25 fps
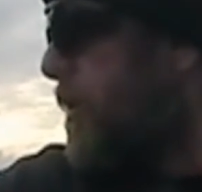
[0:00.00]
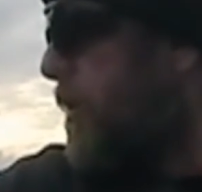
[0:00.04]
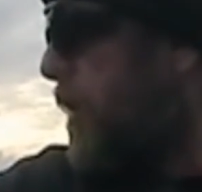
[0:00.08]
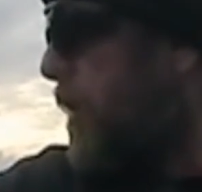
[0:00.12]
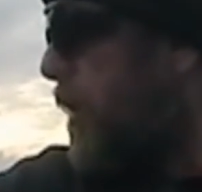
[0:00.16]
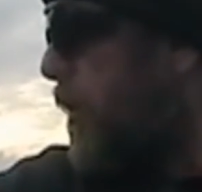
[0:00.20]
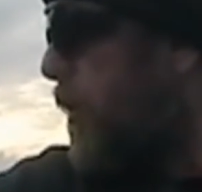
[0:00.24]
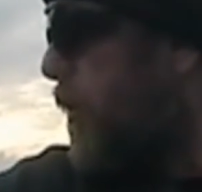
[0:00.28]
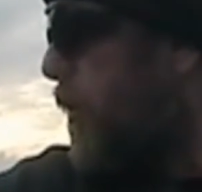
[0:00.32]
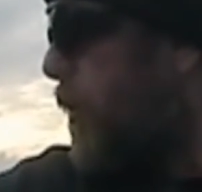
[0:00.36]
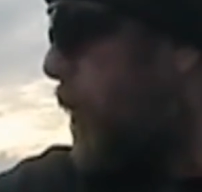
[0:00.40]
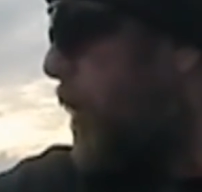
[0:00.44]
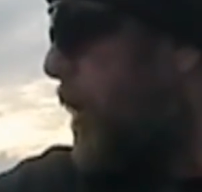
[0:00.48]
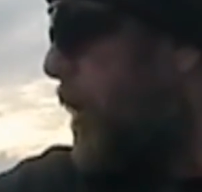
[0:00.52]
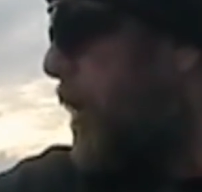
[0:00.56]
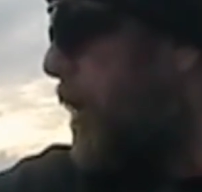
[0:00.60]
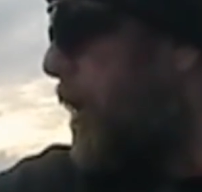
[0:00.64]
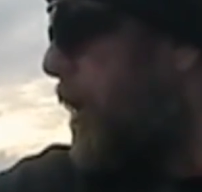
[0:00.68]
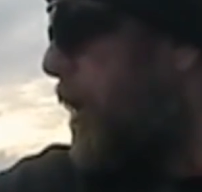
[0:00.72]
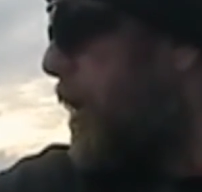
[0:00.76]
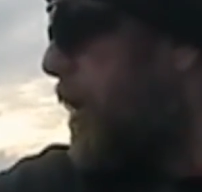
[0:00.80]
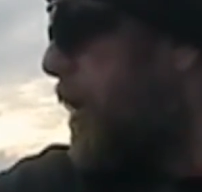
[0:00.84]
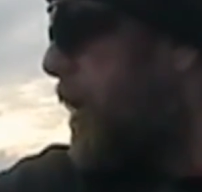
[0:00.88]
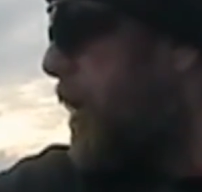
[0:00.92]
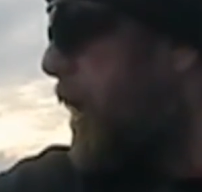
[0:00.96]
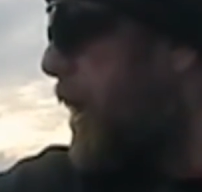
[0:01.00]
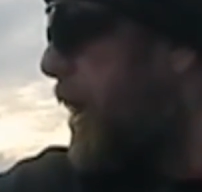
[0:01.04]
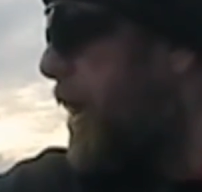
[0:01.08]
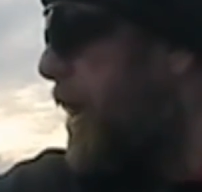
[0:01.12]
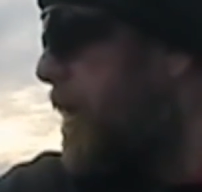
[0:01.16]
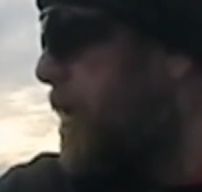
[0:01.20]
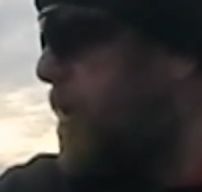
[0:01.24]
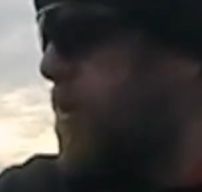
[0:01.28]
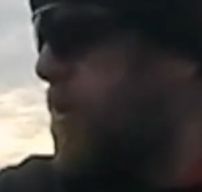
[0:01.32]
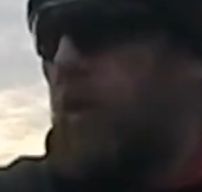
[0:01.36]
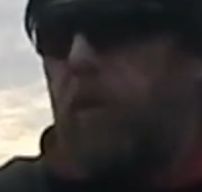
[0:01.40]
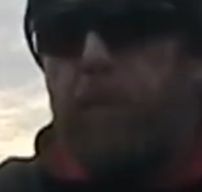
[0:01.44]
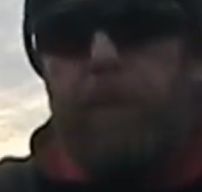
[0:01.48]
So,
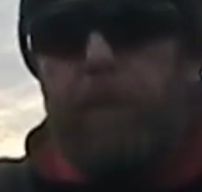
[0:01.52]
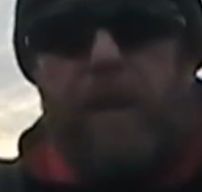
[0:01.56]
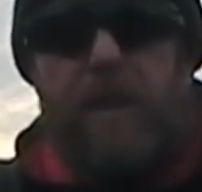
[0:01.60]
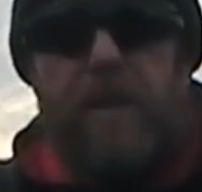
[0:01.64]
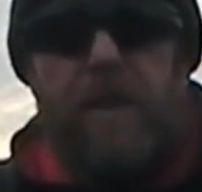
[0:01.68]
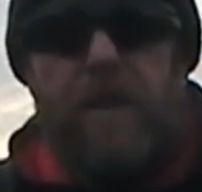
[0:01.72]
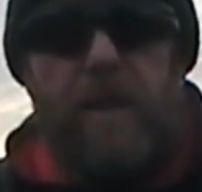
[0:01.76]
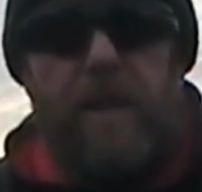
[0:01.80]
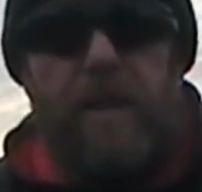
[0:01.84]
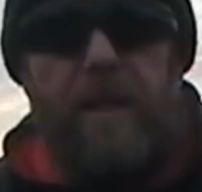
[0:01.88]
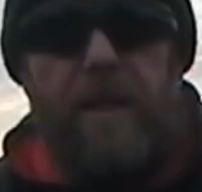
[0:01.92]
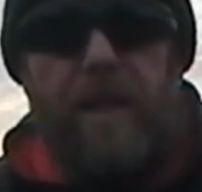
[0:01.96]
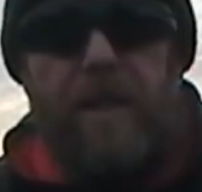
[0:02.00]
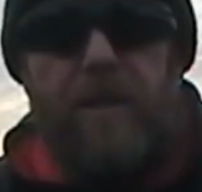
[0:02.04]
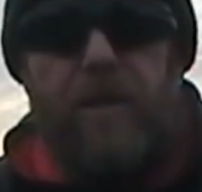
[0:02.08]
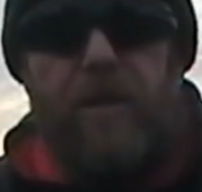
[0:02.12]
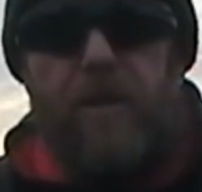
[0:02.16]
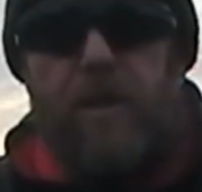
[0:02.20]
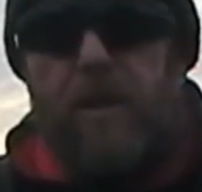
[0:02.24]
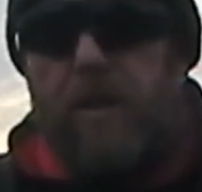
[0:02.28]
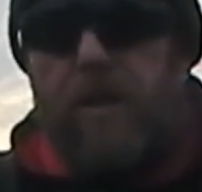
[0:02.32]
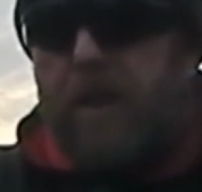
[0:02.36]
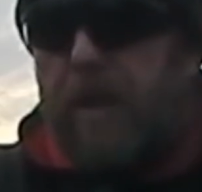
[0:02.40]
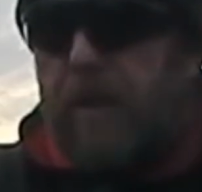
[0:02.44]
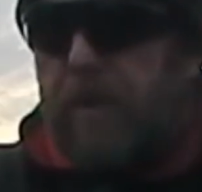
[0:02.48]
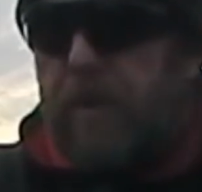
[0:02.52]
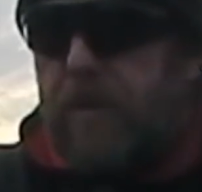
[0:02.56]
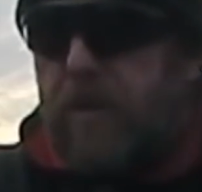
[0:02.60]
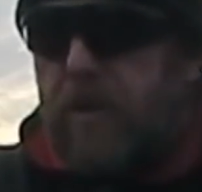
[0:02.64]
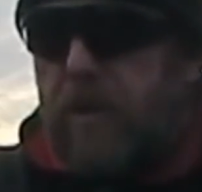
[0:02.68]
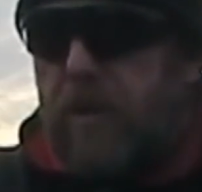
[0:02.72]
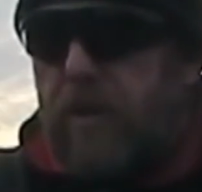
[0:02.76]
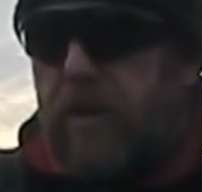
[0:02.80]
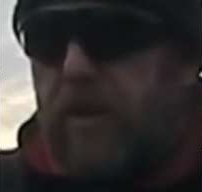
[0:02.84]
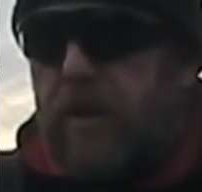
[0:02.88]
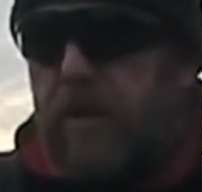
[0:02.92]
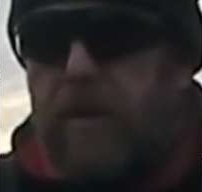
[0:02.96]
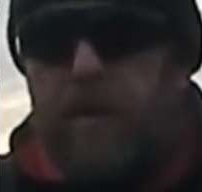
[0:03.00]
yeah, so basically that's all I
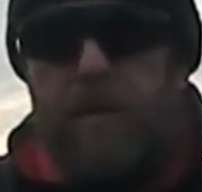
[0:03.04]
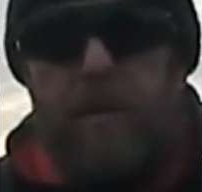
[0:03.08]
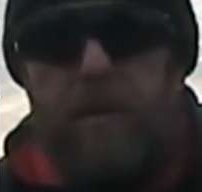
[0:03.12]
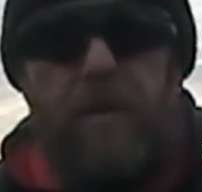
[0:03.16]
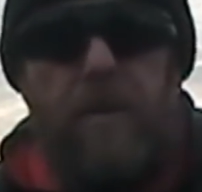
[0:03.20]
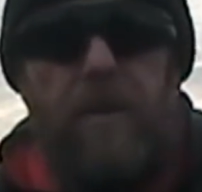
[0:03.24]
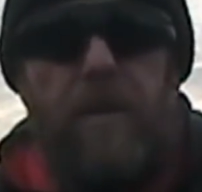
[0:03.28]
was gonna